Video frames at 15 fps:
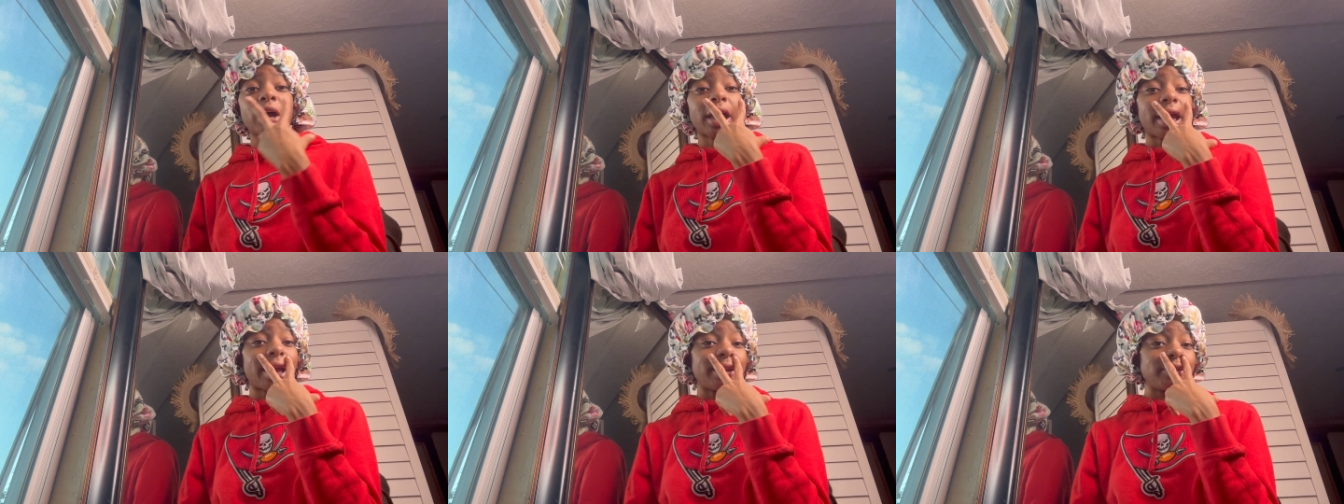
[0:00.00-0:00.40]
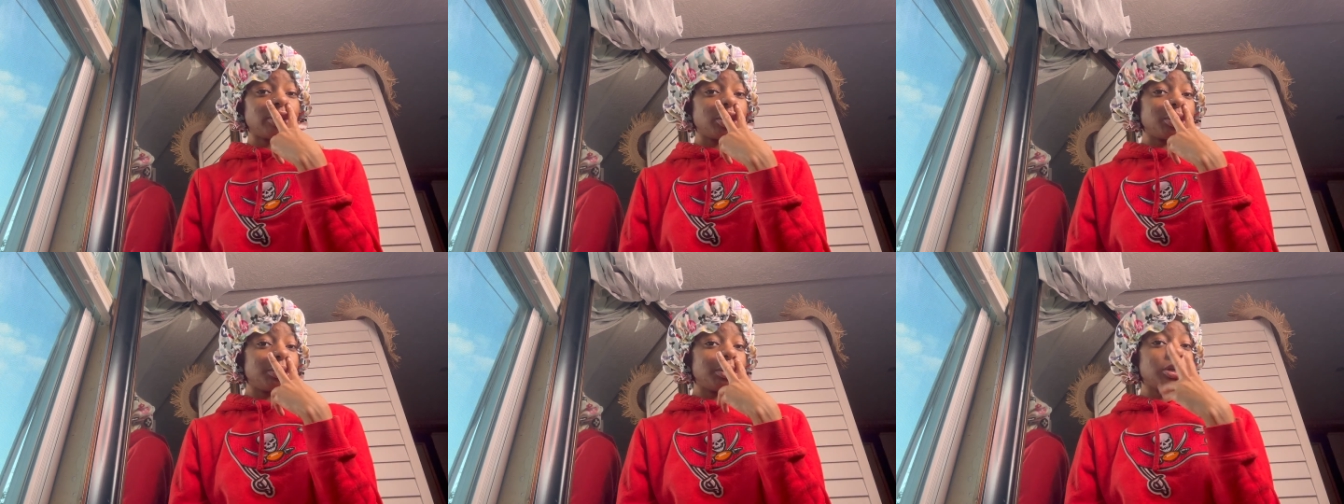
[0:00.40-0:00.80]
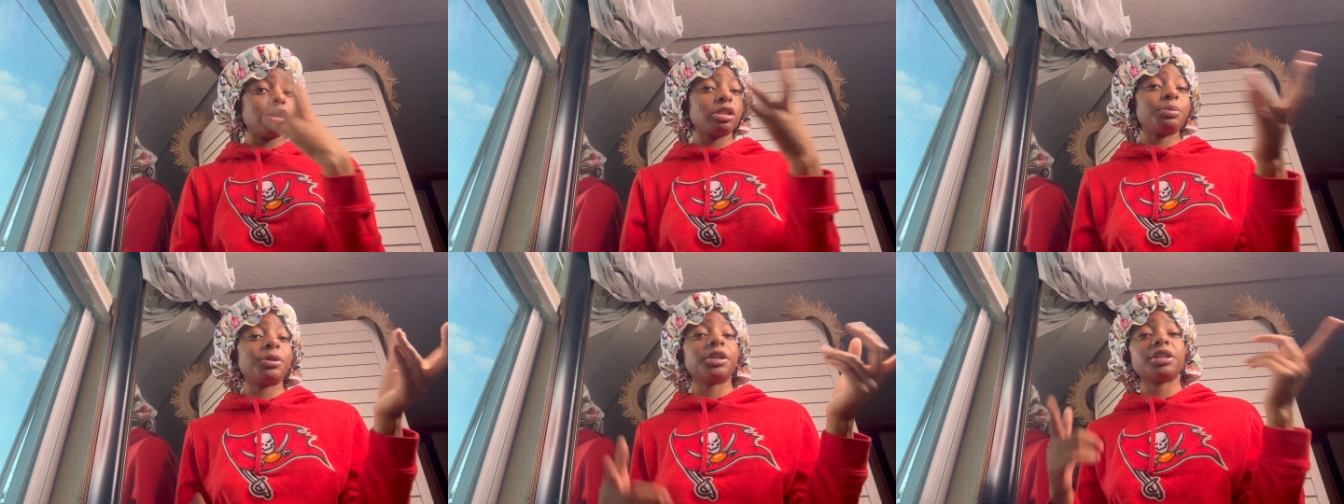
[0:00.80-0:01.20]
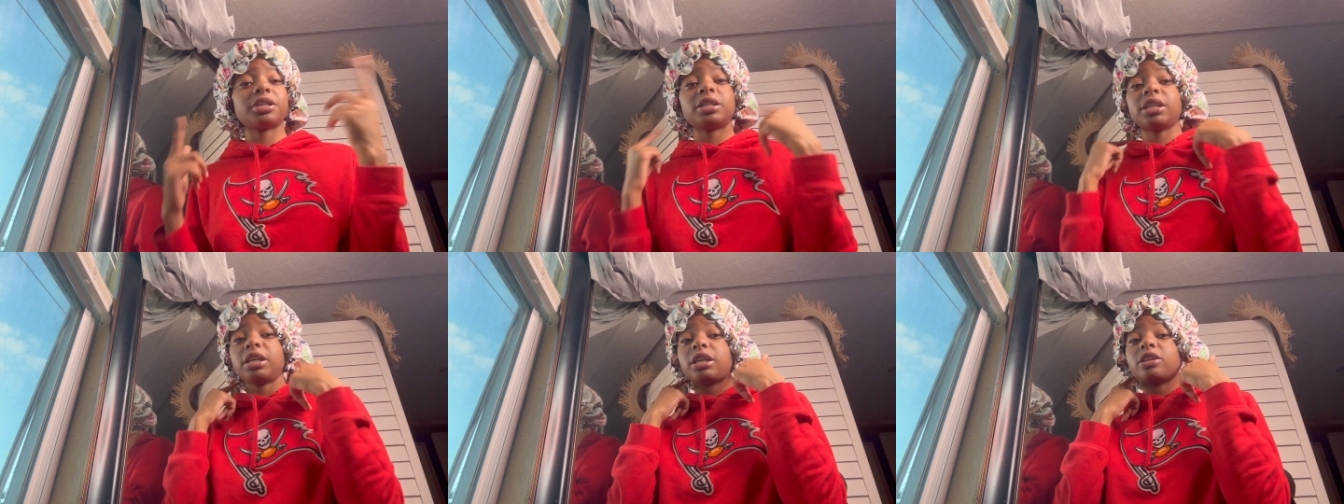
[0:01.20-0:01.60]
I have two nose
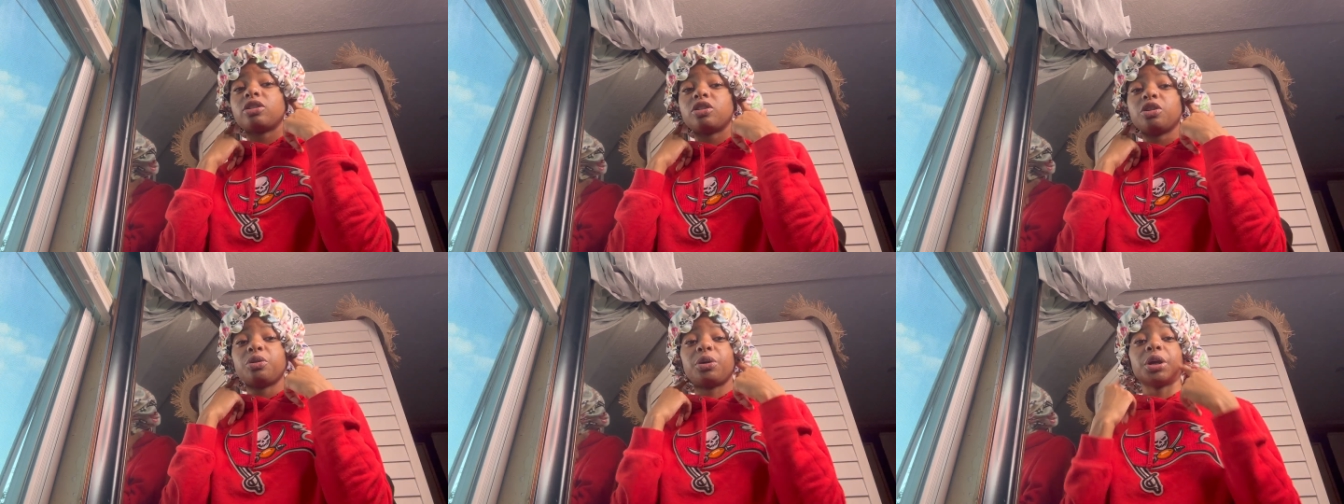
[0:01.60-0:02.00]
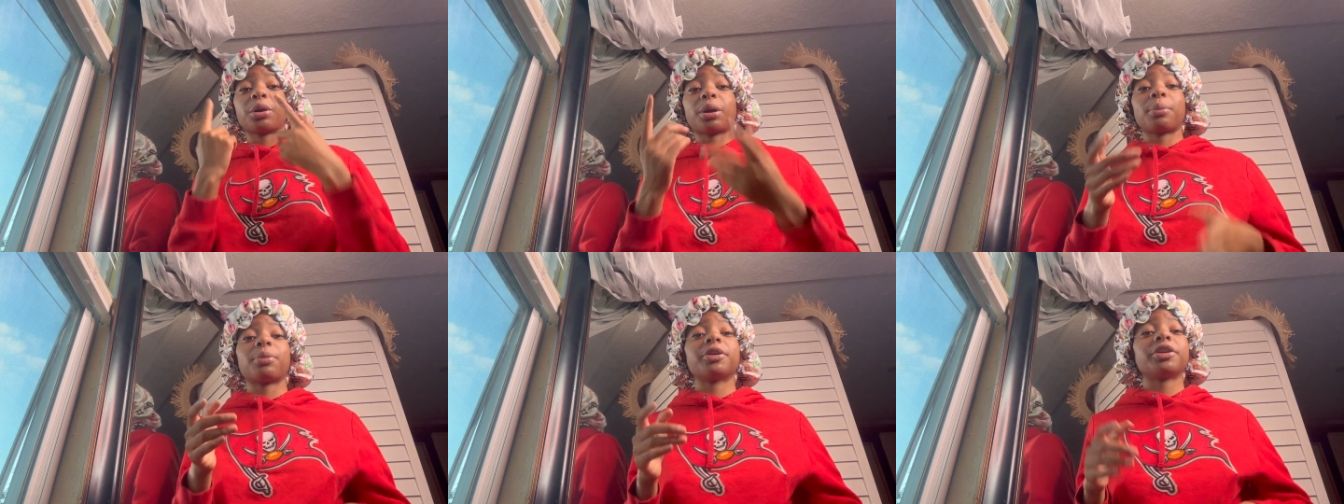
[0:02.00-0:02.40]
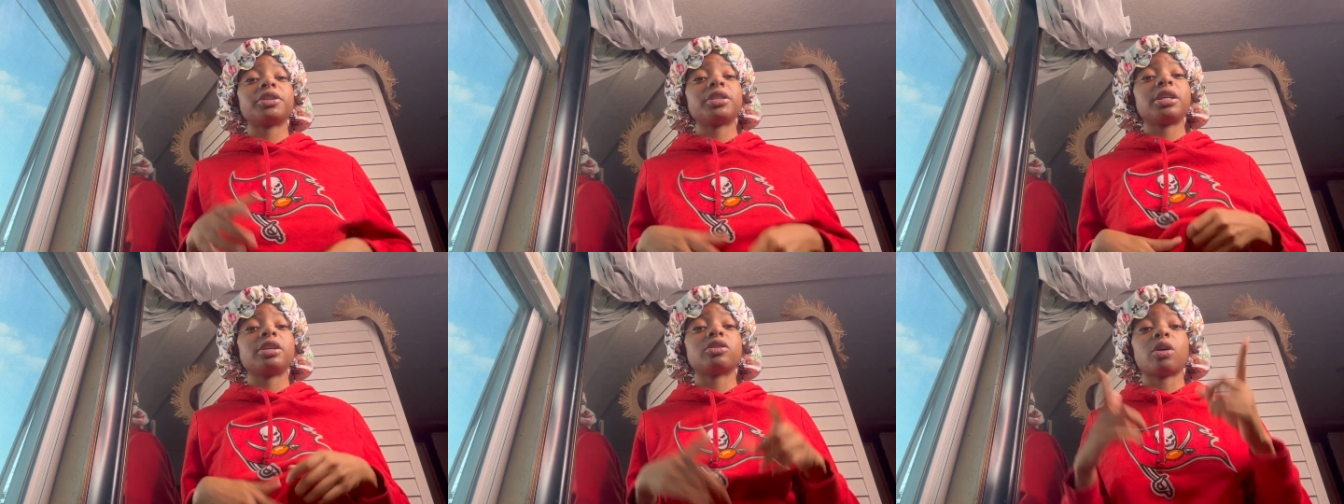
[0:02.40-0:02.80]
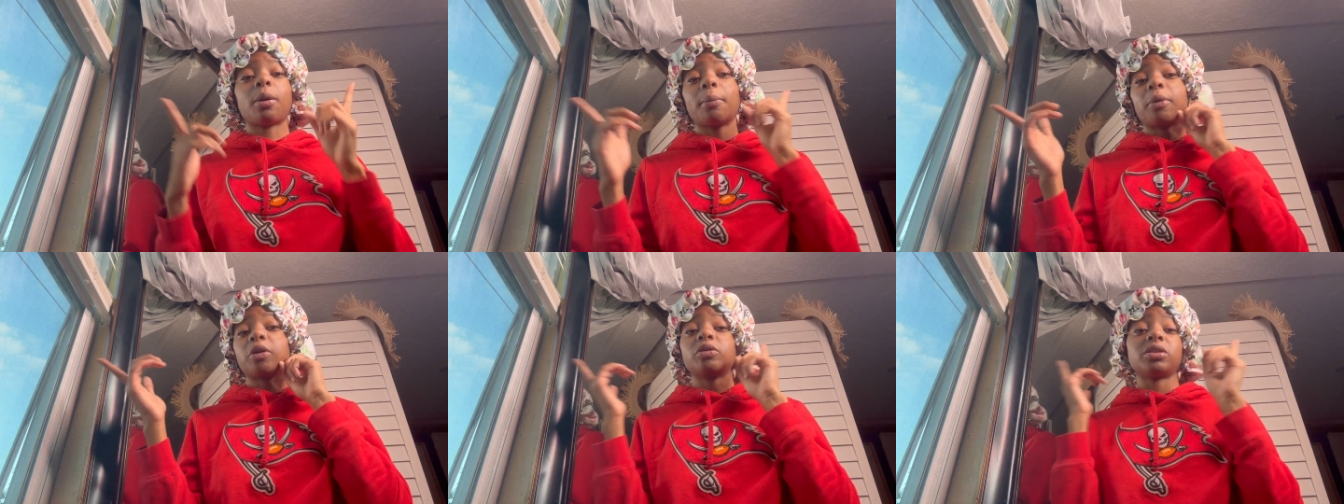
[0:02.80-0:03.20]
piercings, two earring piercings on
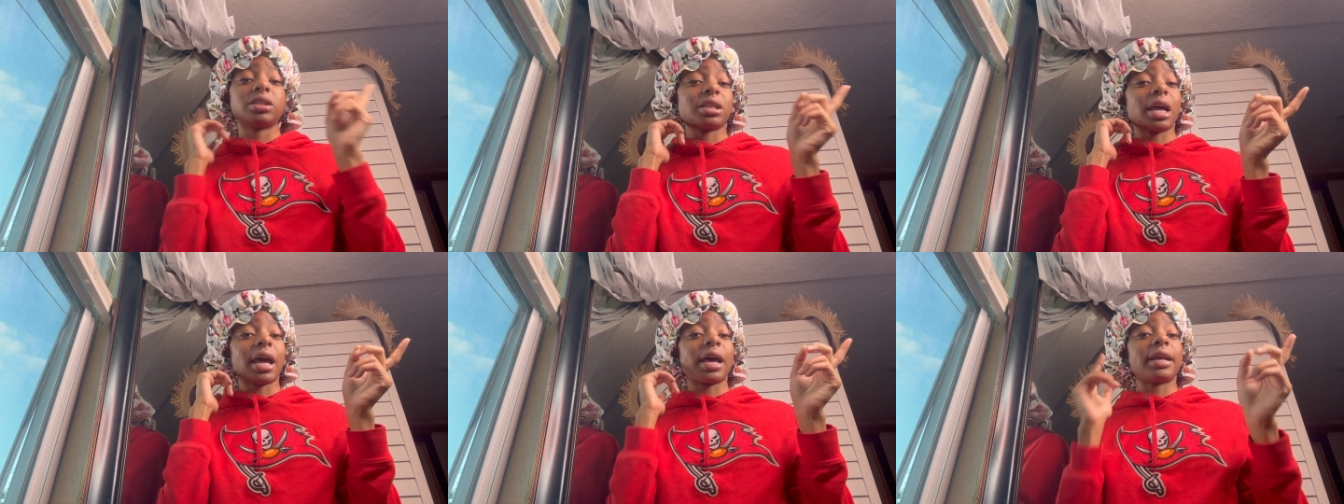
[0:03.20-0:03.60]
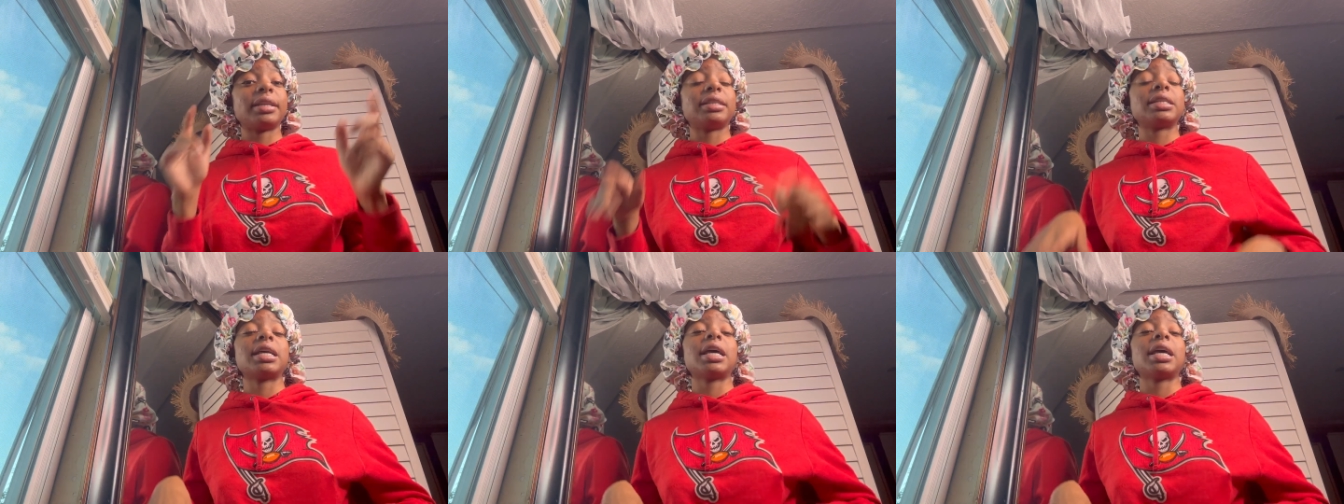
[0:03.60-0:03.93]
both sides,